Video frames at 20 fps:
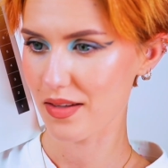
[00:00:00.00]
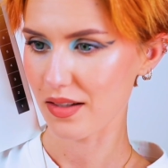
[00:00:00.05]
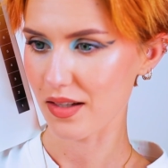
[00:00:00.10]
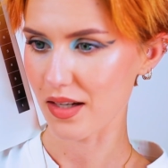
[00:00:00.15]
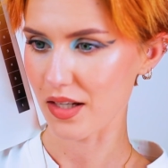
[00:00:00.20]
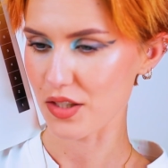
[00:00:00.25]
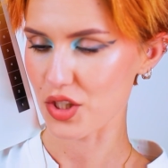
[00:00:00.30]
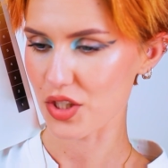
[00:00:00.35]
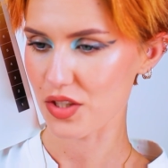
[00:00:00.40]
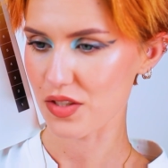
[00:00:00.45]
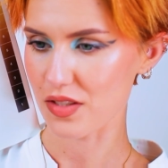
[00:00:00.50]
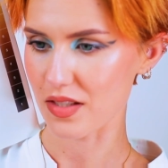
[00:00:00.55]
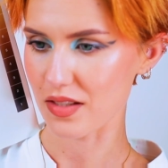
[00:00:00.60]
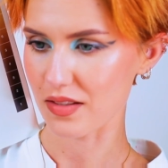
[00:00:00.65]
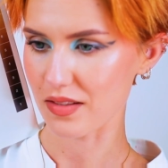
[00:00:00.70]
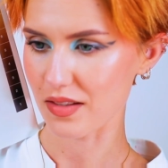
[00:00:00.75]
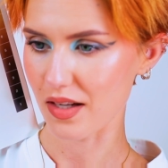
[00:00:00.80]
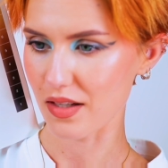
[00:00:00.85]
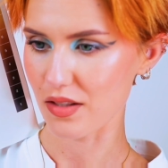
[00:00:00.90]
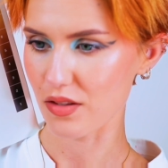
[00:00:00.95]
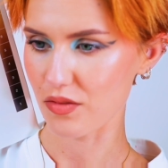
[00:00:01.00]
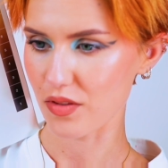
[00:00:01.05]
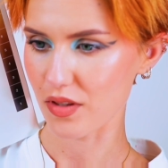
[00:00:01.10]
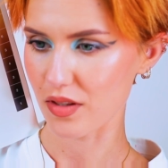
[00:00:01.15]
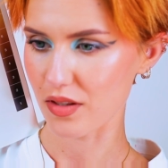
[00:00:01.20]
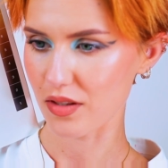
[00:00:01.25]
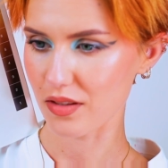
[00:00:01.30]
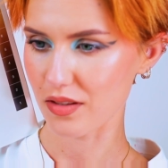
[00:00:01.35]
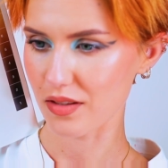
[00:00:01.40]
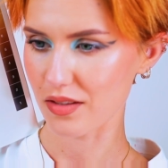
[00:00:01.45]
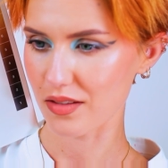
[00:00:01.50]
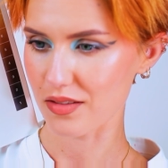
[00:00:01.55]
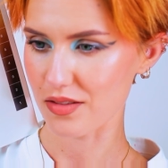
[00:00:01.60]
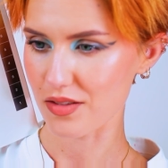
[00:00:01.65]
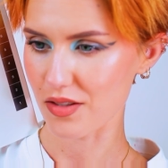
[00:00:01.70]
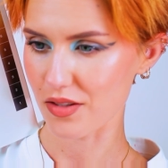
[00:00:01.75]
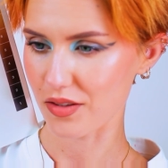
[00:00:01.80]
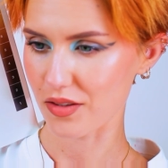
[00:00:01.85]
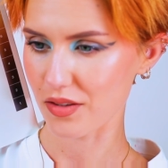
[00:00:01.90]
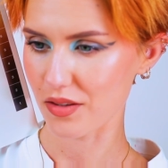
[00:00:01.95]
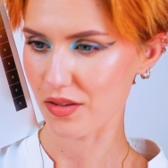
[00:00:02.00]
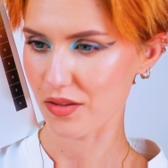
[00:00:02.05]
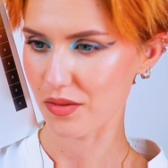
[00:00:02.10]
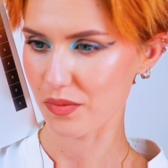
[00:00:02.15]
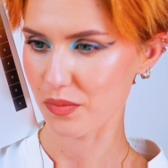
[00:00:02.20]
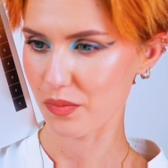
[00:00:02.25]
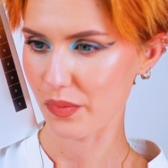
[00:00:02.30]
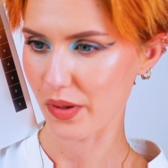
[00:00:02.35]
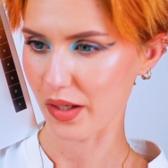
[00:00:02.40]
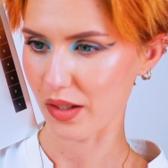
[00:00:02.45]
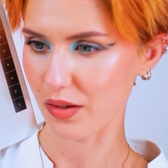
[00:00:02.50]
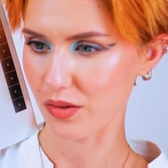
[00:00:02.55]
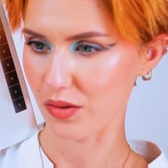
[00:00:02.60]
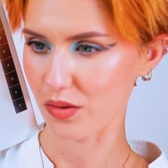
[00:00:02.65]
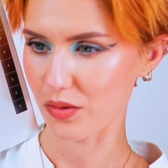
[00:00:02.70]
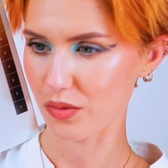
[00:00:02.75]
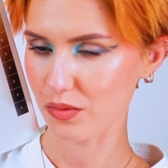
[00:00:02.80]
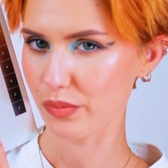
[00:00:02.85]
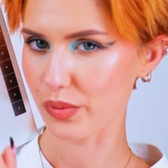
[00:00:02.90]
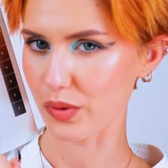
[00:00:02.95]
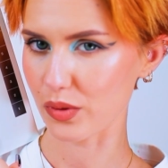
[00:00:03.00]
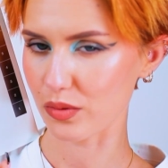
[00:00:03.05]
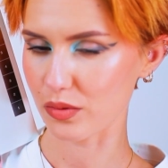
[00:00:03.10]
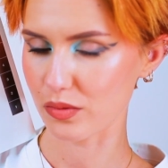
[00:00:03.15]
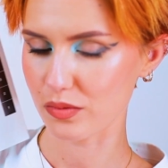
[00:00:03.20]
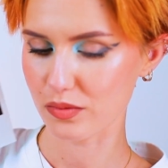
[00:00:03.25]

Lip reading: I just need kind of a darker, paler blue.